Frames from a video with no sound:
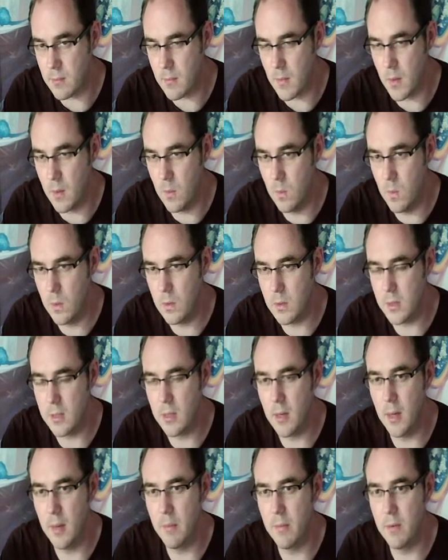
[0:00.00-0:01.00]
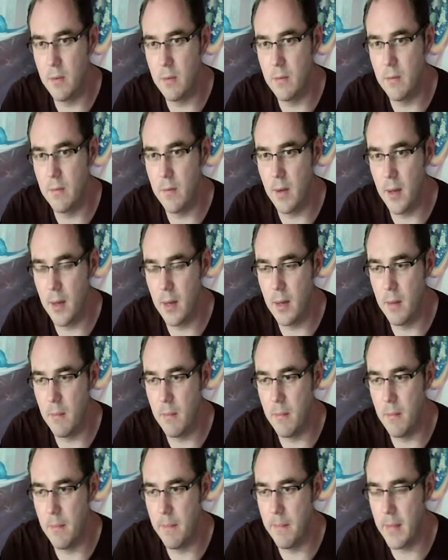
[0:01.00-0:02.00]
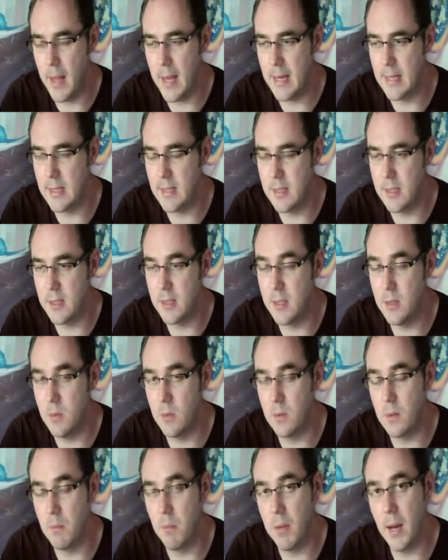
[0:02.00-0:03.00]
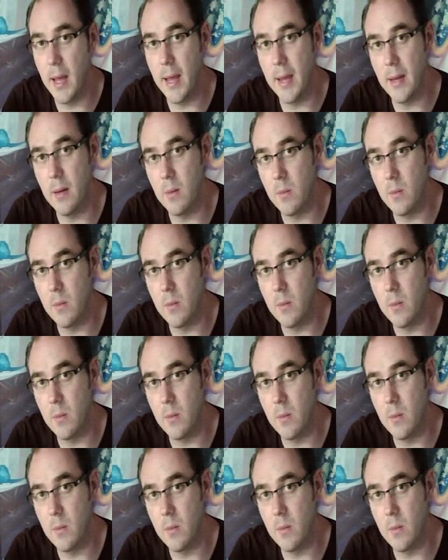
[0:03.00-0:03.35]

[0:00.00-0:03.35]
what type of Exorcist you want to play,